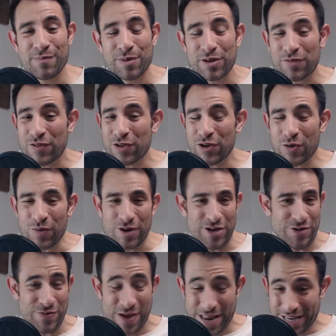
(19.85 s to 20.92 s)
But if you don't want to
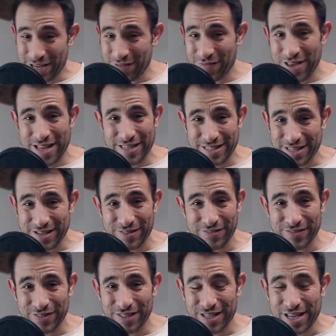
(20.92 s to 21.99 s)
do any of that
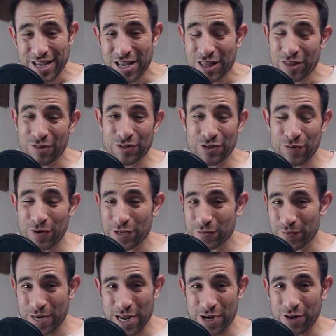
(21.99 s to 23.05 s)
stuff, there's always
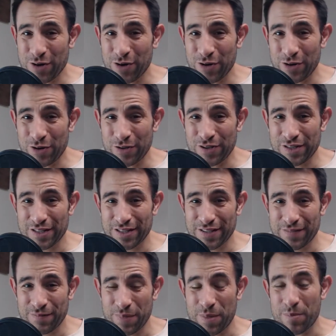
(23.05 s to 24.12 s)
what I call
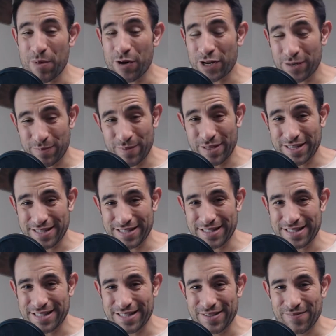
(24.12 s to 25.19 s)
the
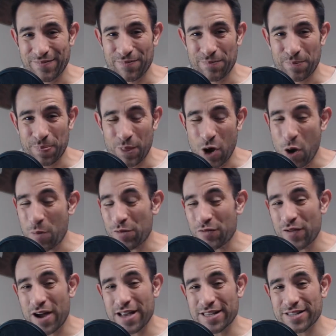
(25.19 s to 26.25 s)
marketplaces.
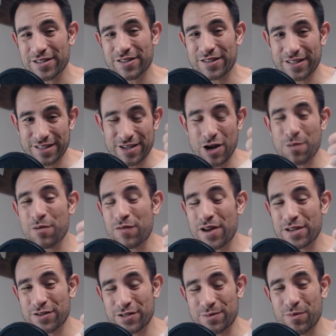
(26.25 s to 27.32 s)
HomeAdvisor,
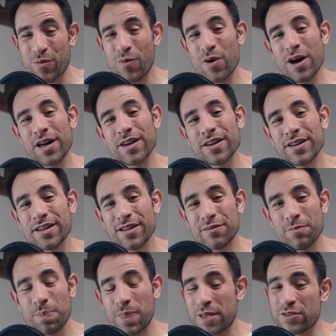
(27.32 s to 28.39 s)
HomeAdvisor's number one.
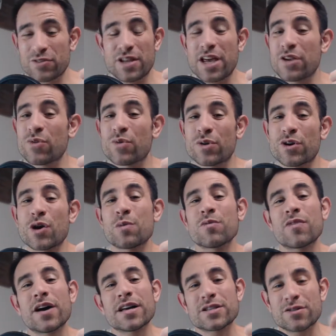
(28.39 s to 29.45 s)
These are not in order.
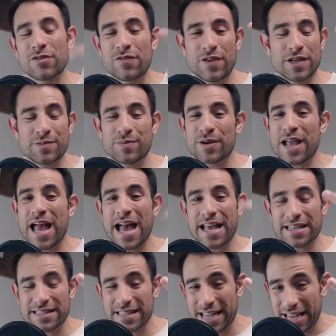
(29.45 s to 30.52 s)
HomeAdvisor, Facebook
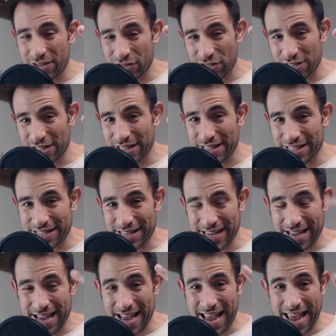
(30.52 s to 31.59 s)
ads, Angie's List,
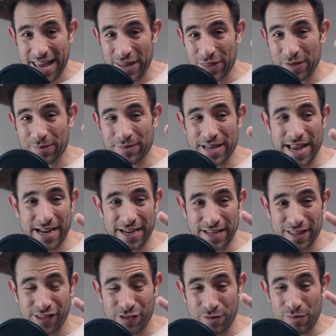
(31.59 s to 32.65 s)
and Thumbtack,
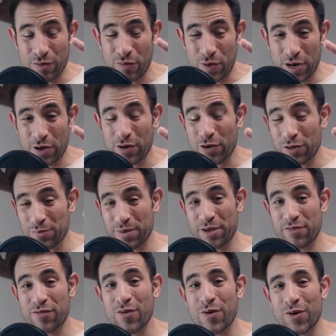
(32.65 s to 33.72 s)
what I call the
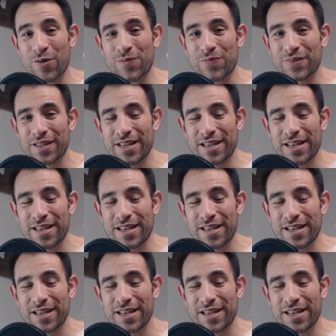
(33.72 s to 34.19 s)
big four.